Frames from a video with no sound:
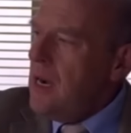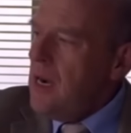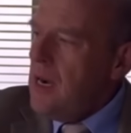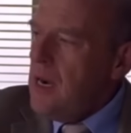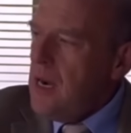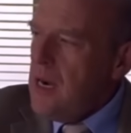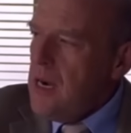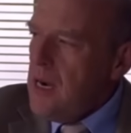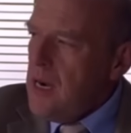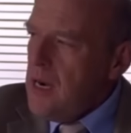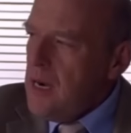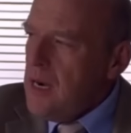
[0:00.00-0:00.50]
any
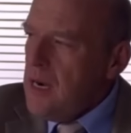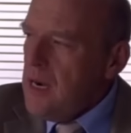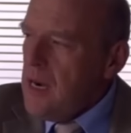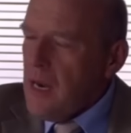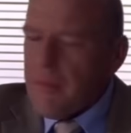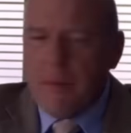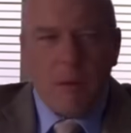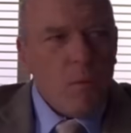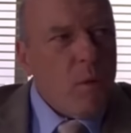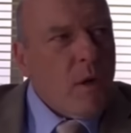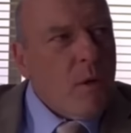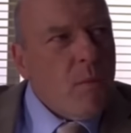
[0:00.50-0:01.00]
claims
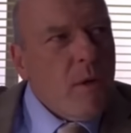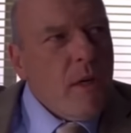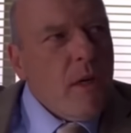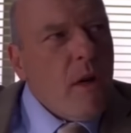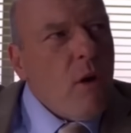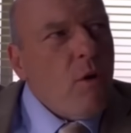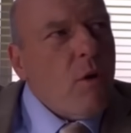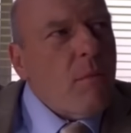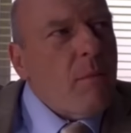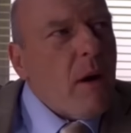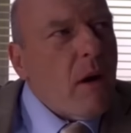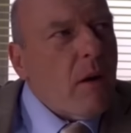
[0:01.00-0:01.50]
other than
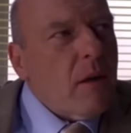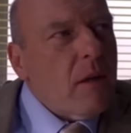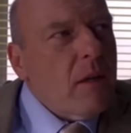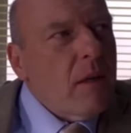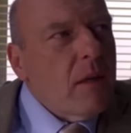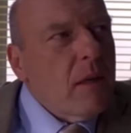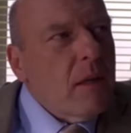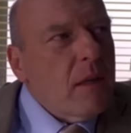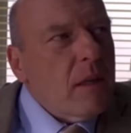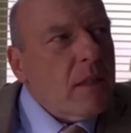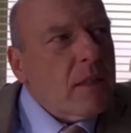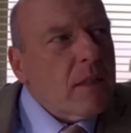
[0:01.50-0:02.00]
he was just
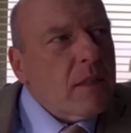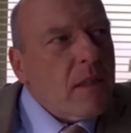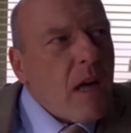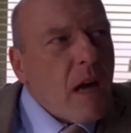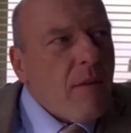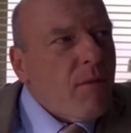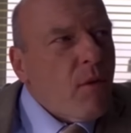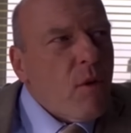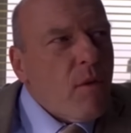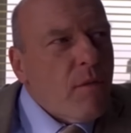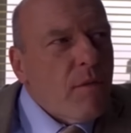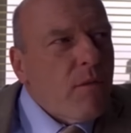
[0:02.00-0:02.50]
at the wrong
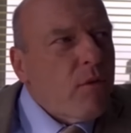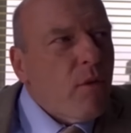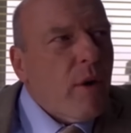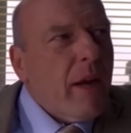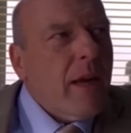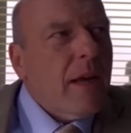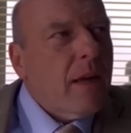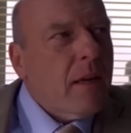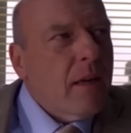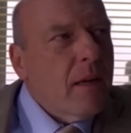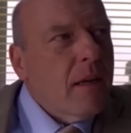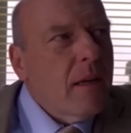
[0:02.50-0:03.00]
place
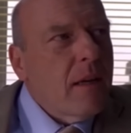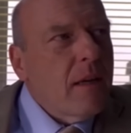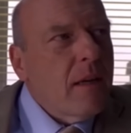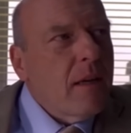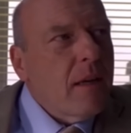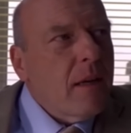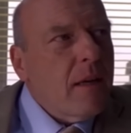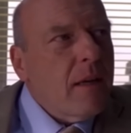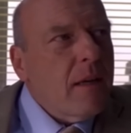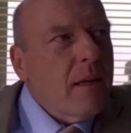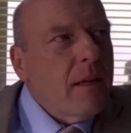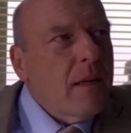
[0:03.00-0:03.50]
at the wrong
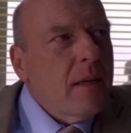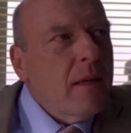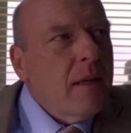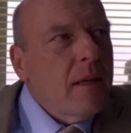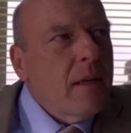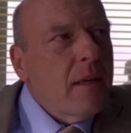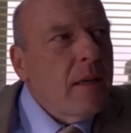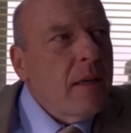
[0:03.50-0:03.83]
time.